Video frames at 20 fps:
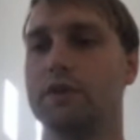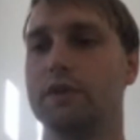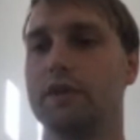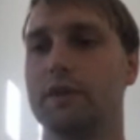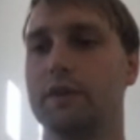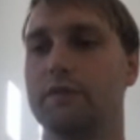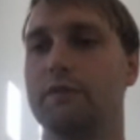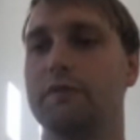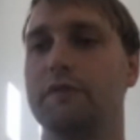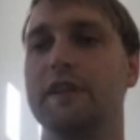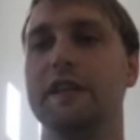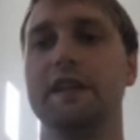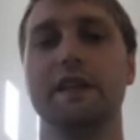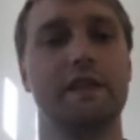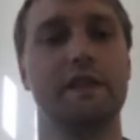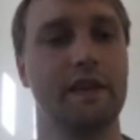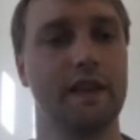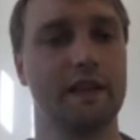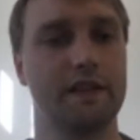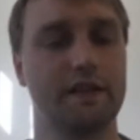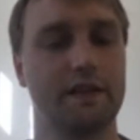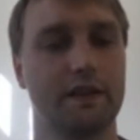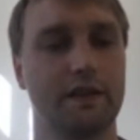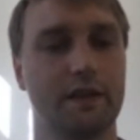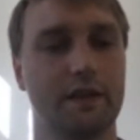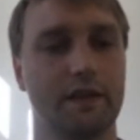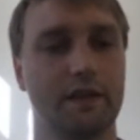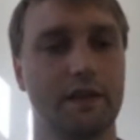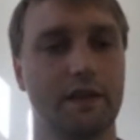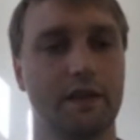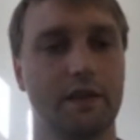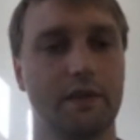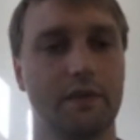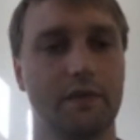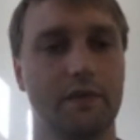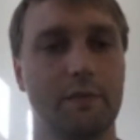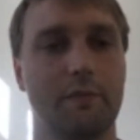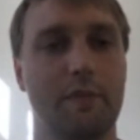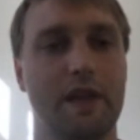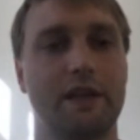fee that
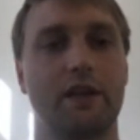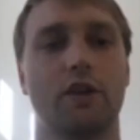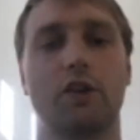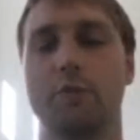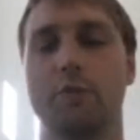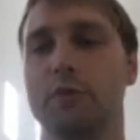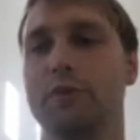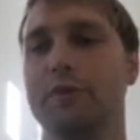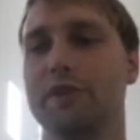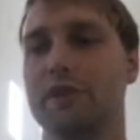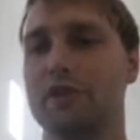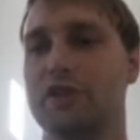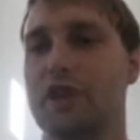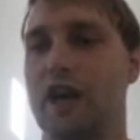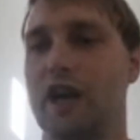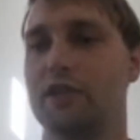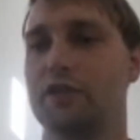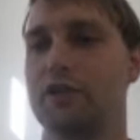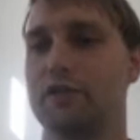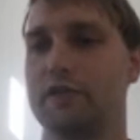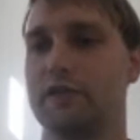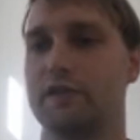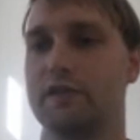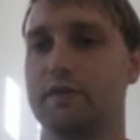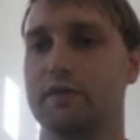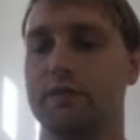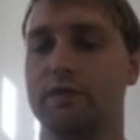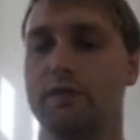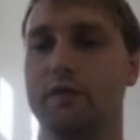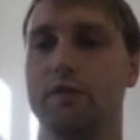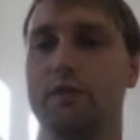the Maker community charges,